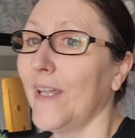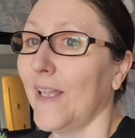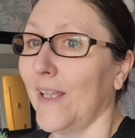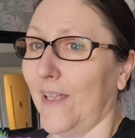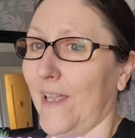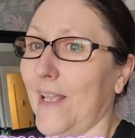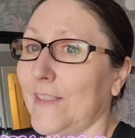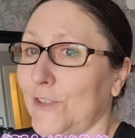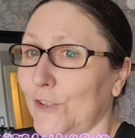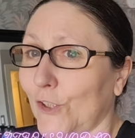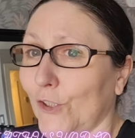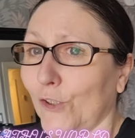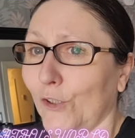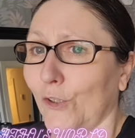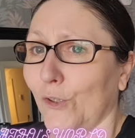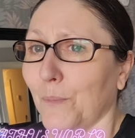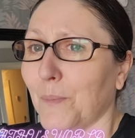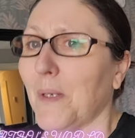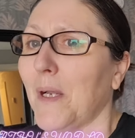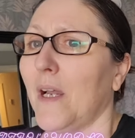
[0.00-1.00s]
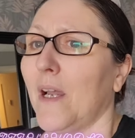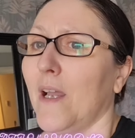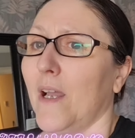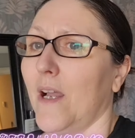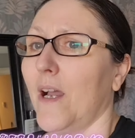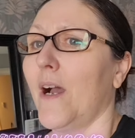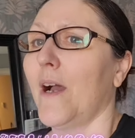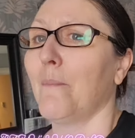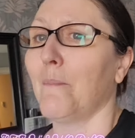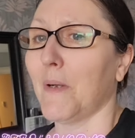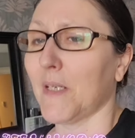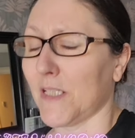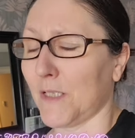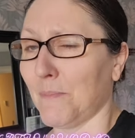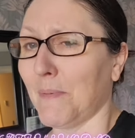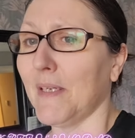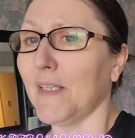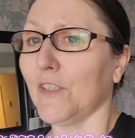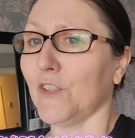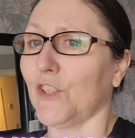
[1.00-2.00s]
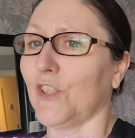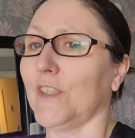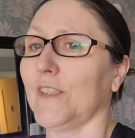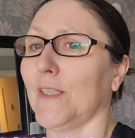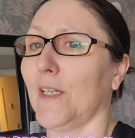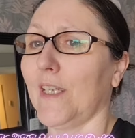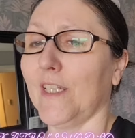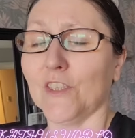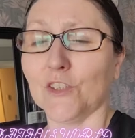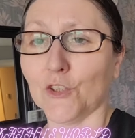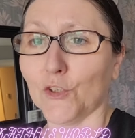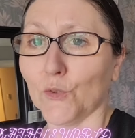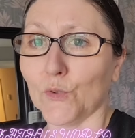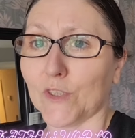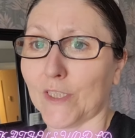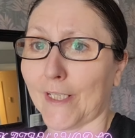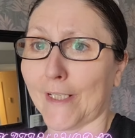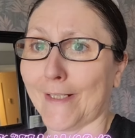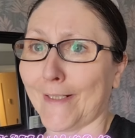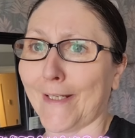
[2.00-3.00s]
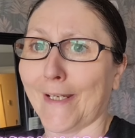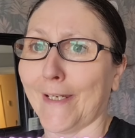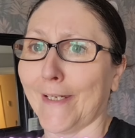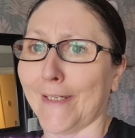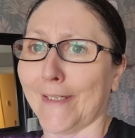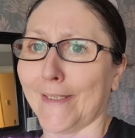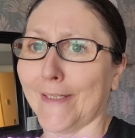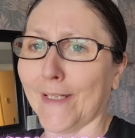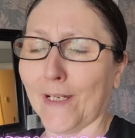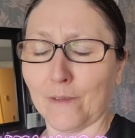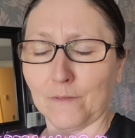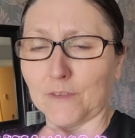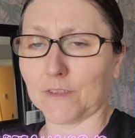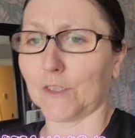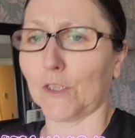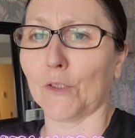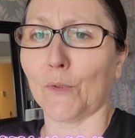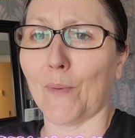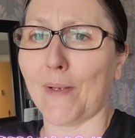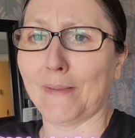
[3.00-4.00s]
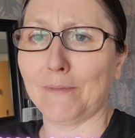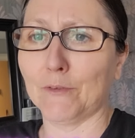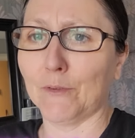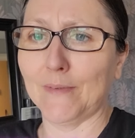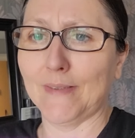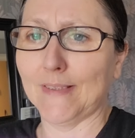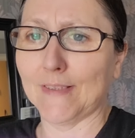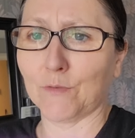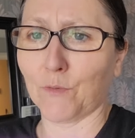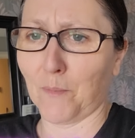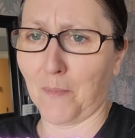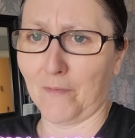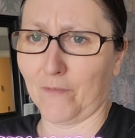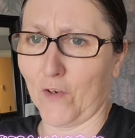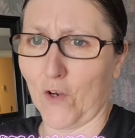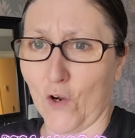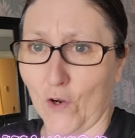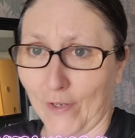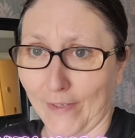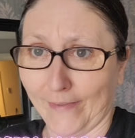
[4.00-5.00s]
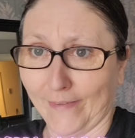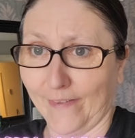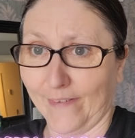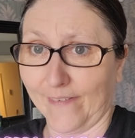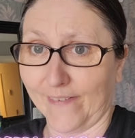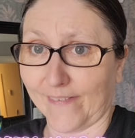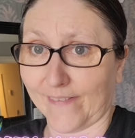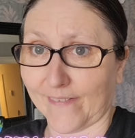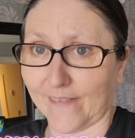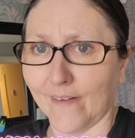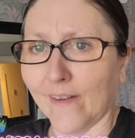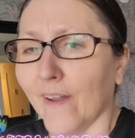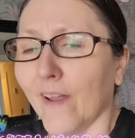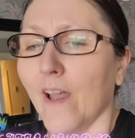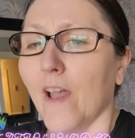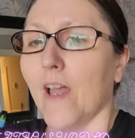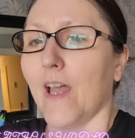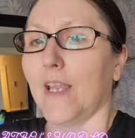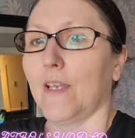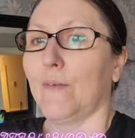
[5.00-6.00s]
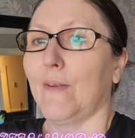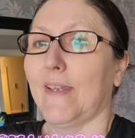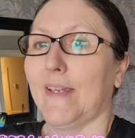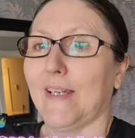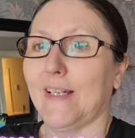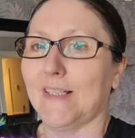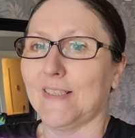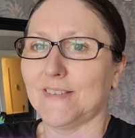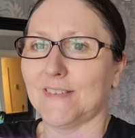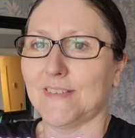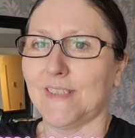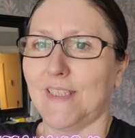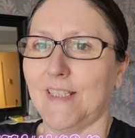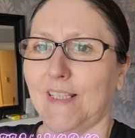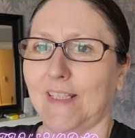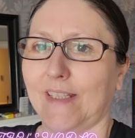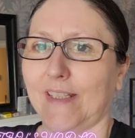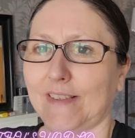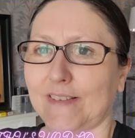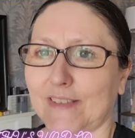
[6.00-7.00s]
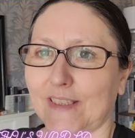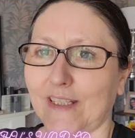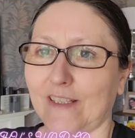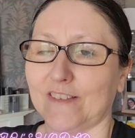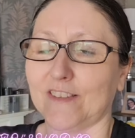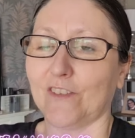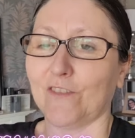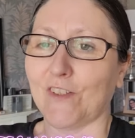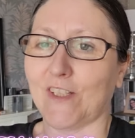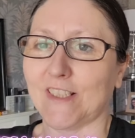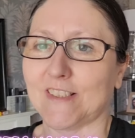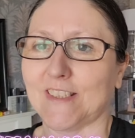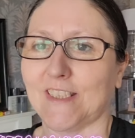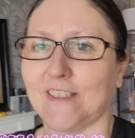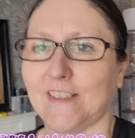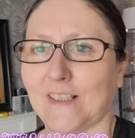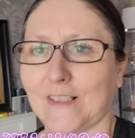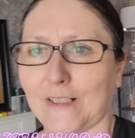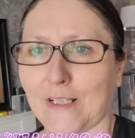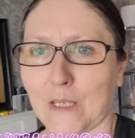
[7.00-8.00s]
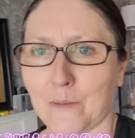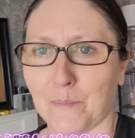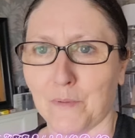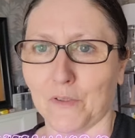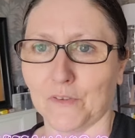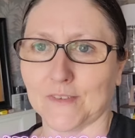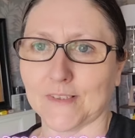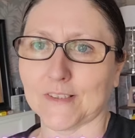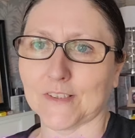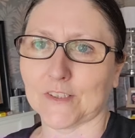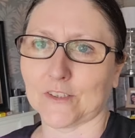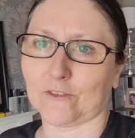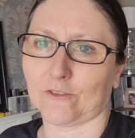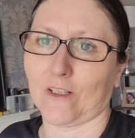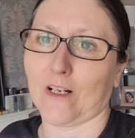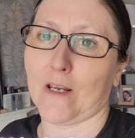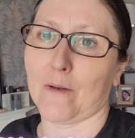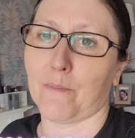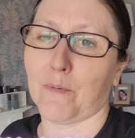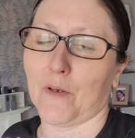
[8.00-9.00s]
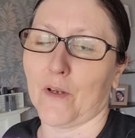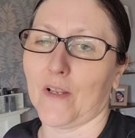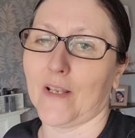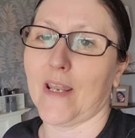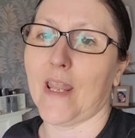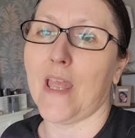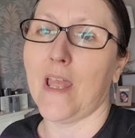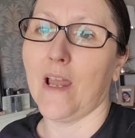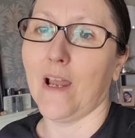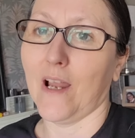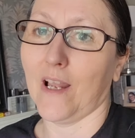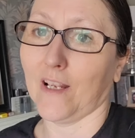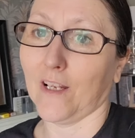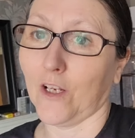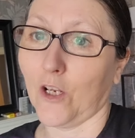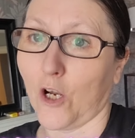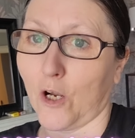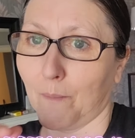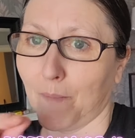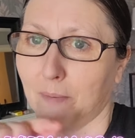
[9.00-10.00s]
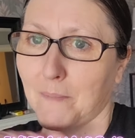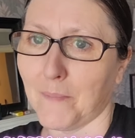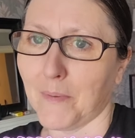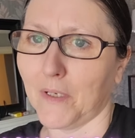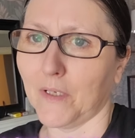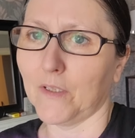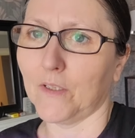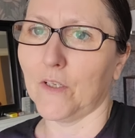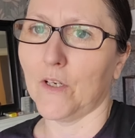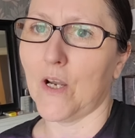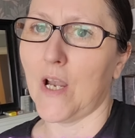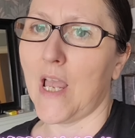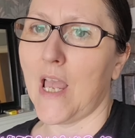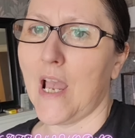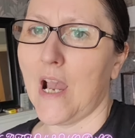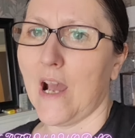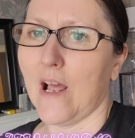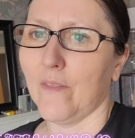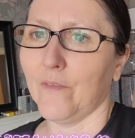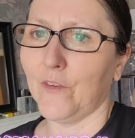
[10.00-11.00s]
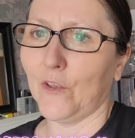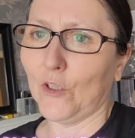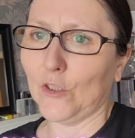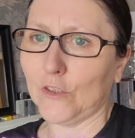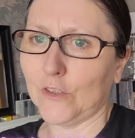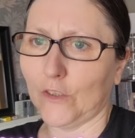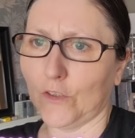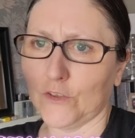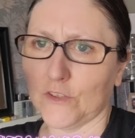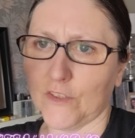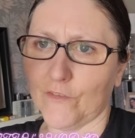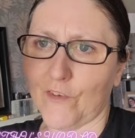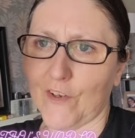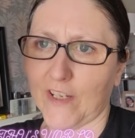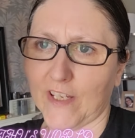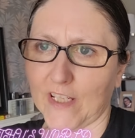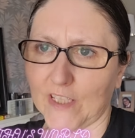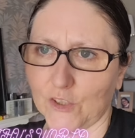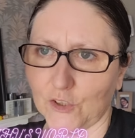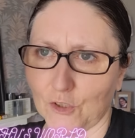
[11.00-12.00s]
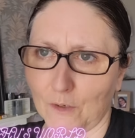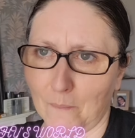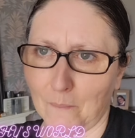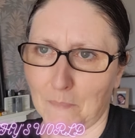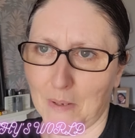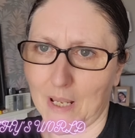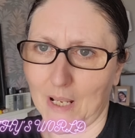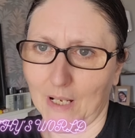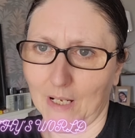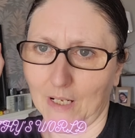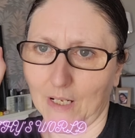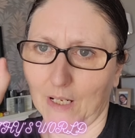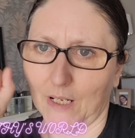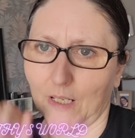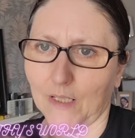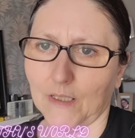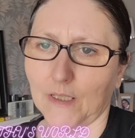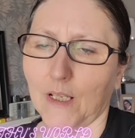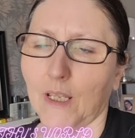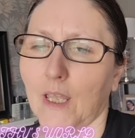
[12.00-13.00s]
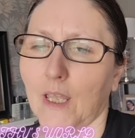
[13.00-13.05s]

Heads up, my speech is an issue today. And I don't know why I'm doing this with my voice. Anyway, guys, see you later. Don't forget to hit that like button, subscribe button, and comment below, and the notification bell.